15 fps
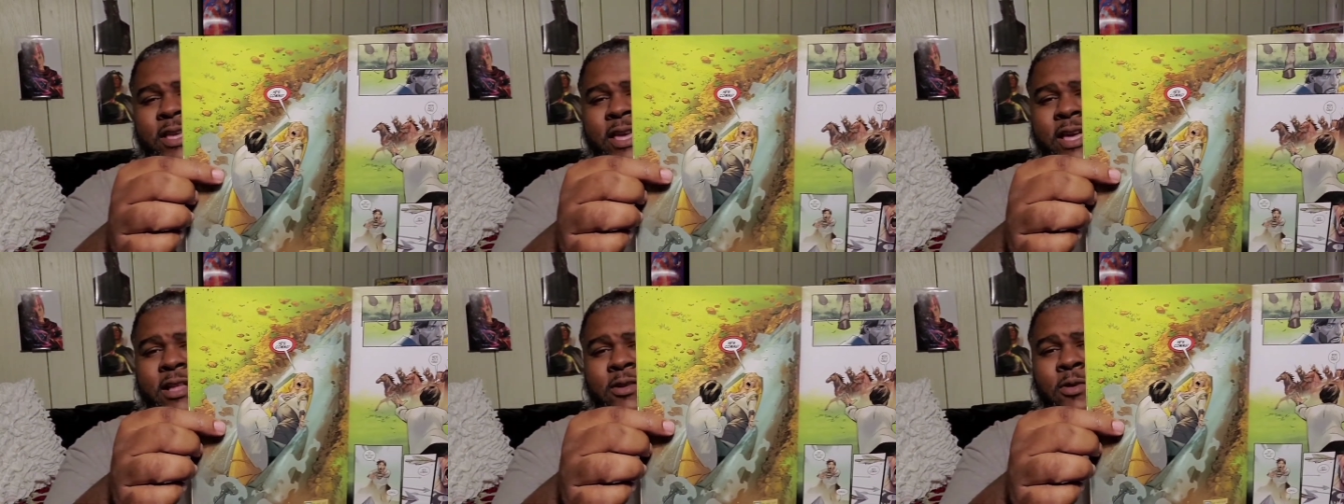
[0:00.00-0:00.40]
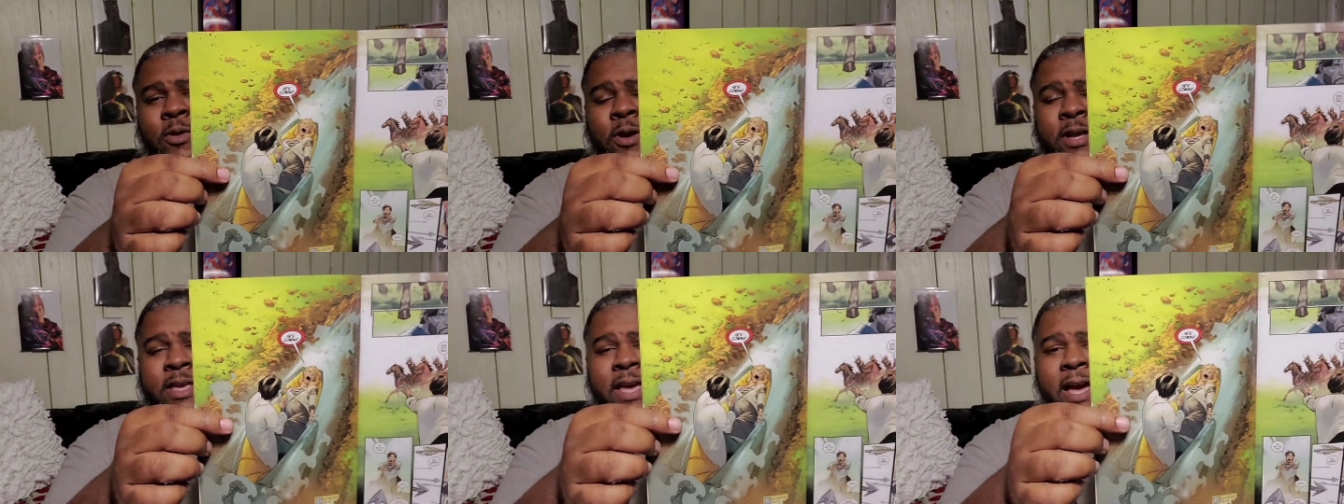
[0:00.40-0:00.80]
Kent
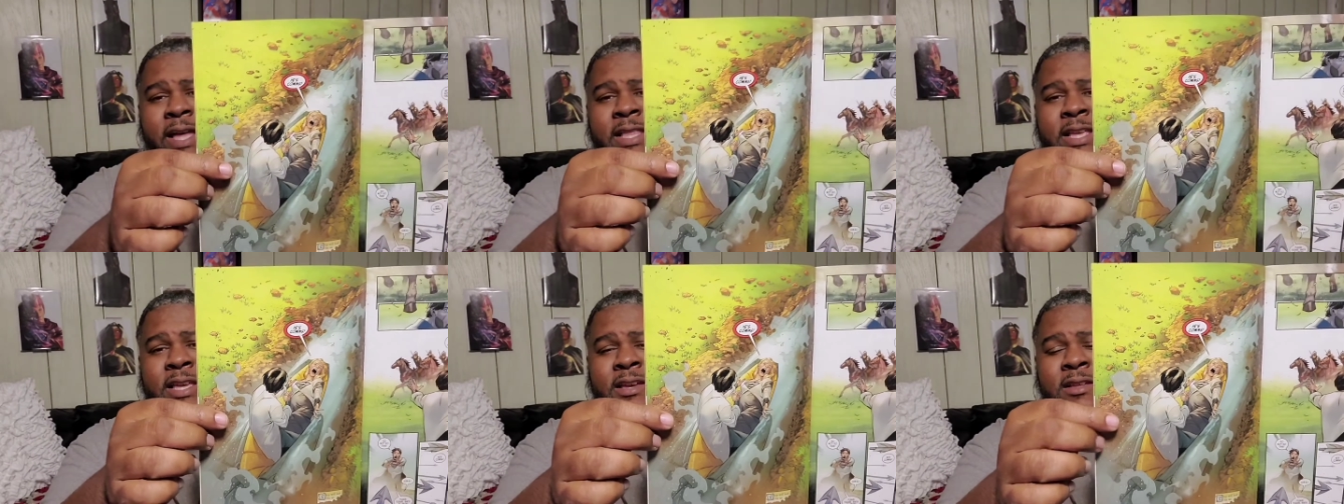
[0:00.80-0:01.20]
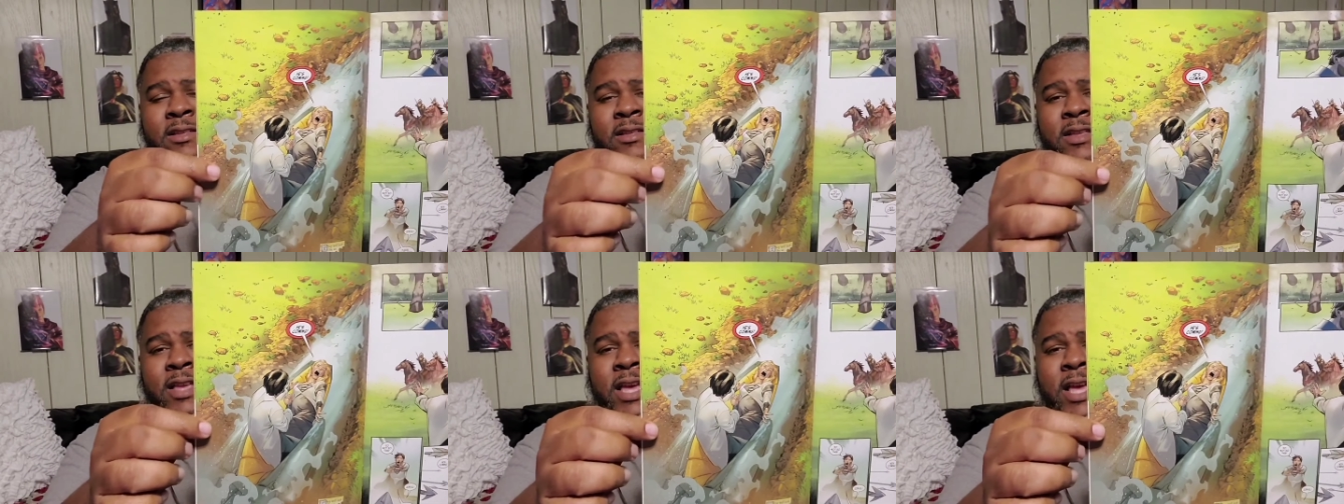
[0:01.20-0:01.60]
or
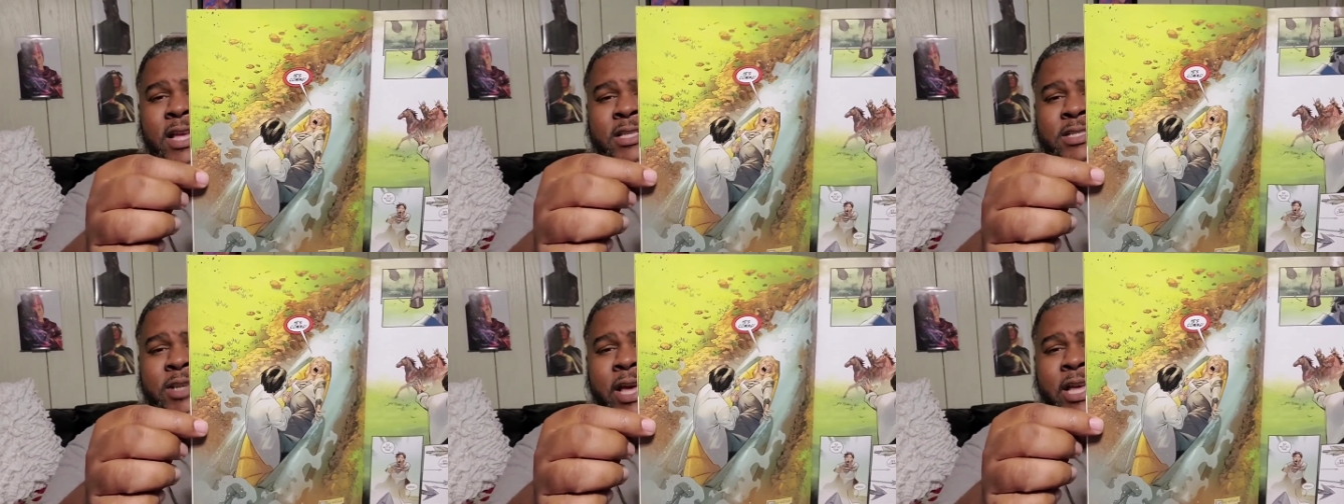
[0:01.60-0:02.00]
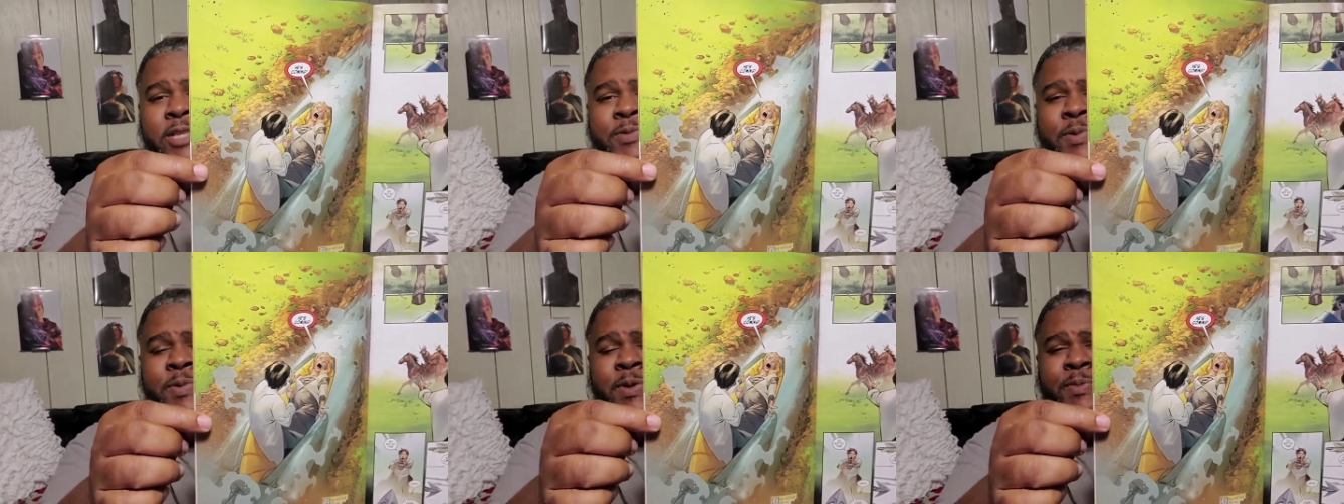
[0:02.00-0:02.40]
Kal-El,
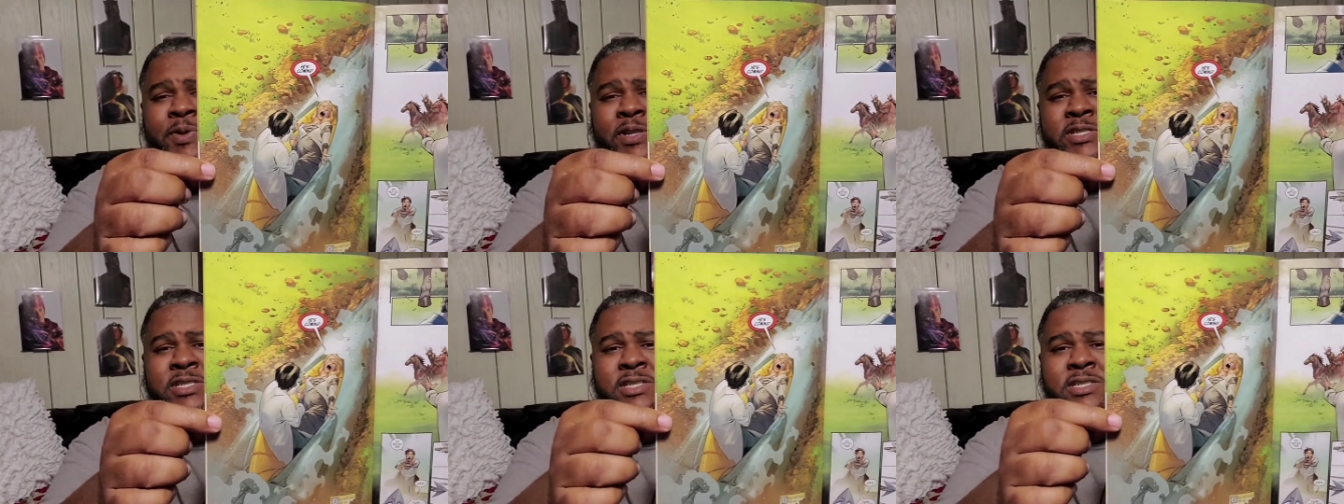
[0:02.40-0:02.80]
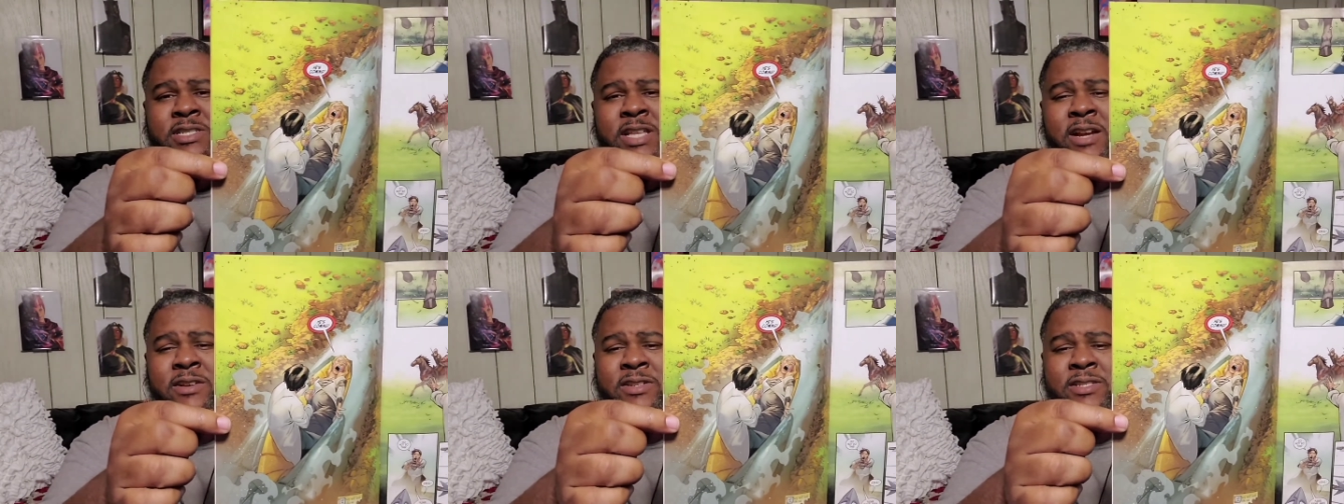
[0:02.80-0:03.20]
as we would put it,
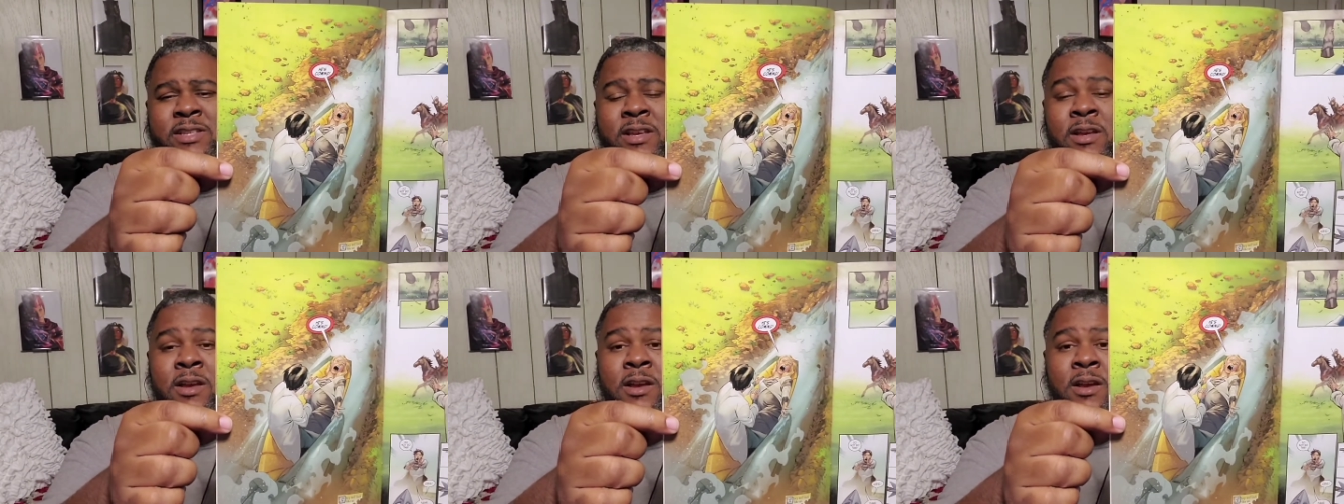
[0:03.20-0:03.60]
because